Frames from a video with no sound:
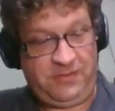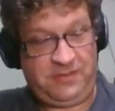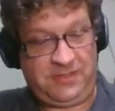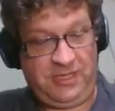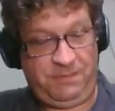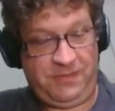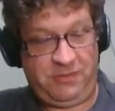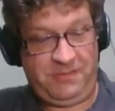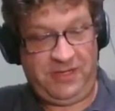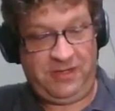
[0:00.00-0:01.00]
The skip
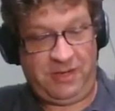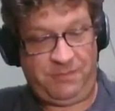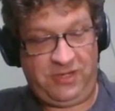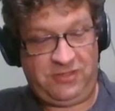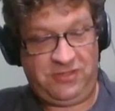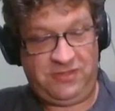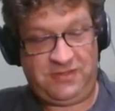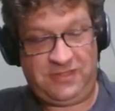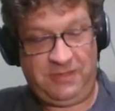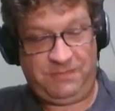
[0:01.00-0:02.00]
intermediate operation
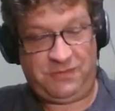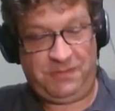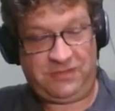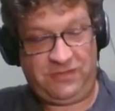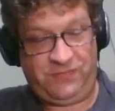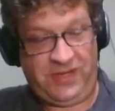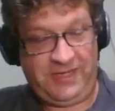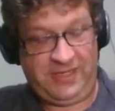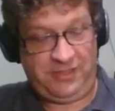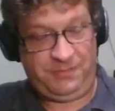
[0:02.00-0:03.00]
skips
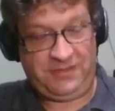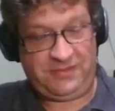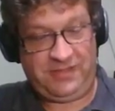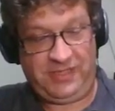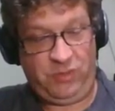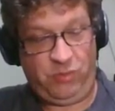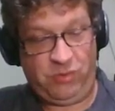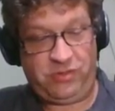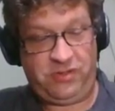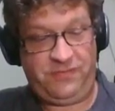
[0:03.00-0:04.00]
specified elements, and the
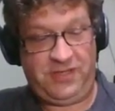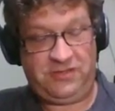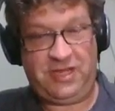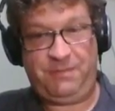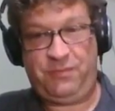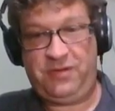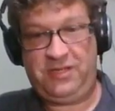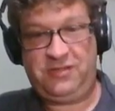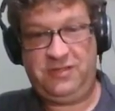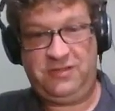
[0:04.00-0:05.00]
order of these
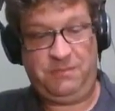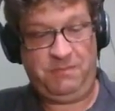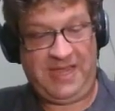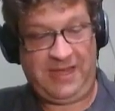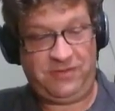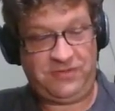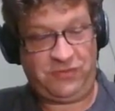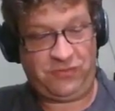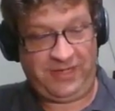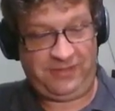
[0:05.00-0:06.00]
operations matters
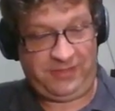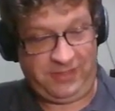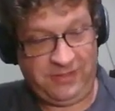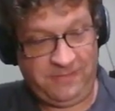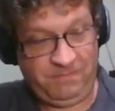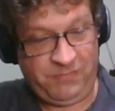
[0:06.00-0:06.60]
greatly.